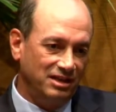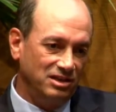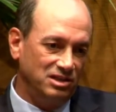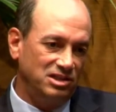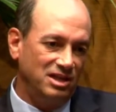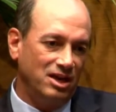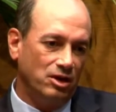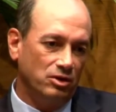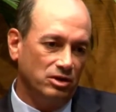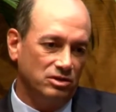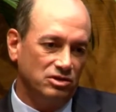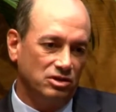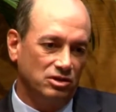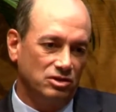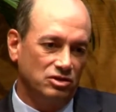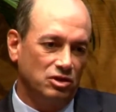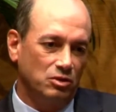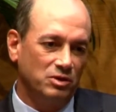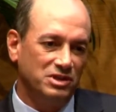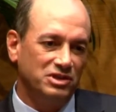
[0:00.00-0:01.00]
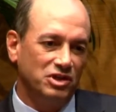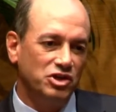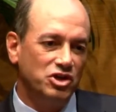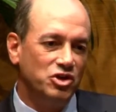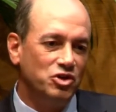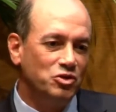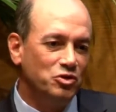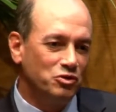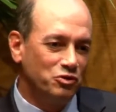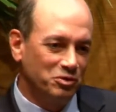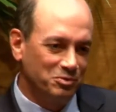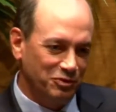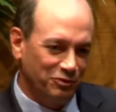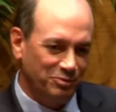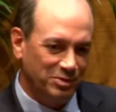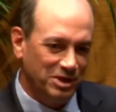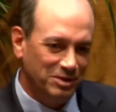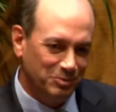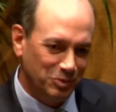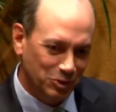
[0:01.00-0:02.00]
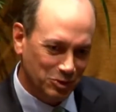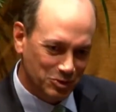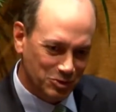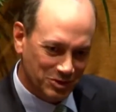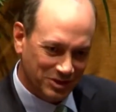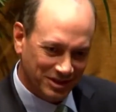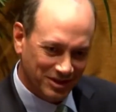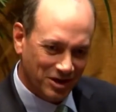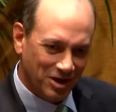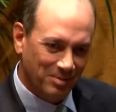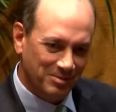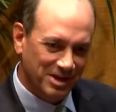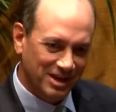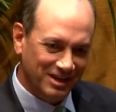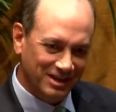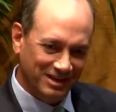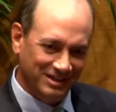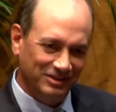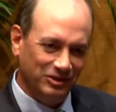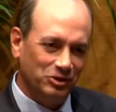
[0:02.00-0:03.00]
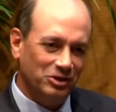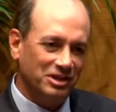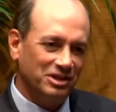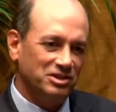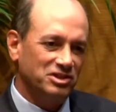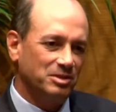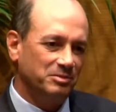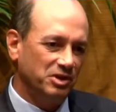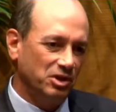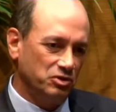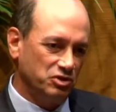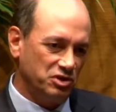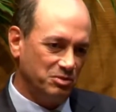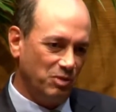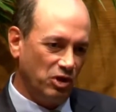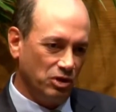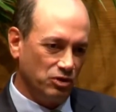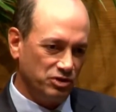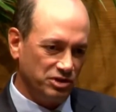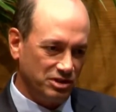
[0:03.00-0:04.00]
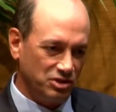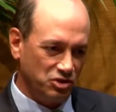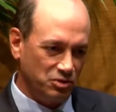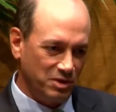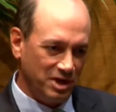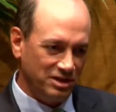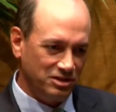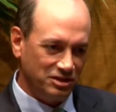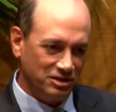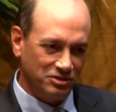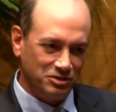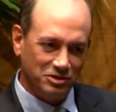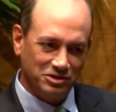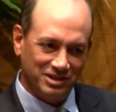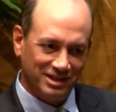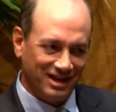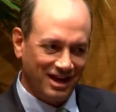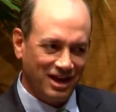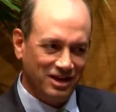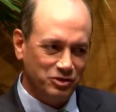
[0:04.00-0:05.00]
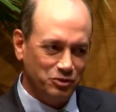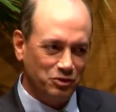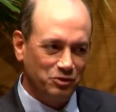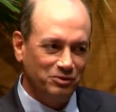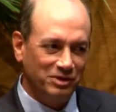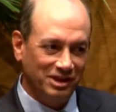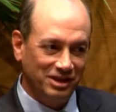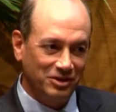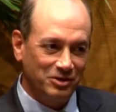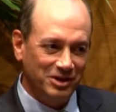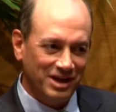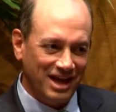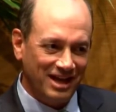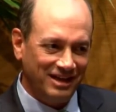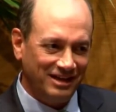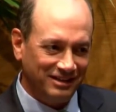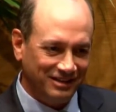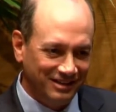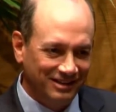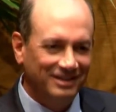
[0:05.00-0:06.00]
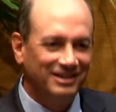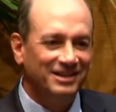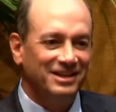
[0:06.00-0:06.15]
in this area, so there's always a new group of people who can come in and look at some of those smaller situations, because the guys who are really good at it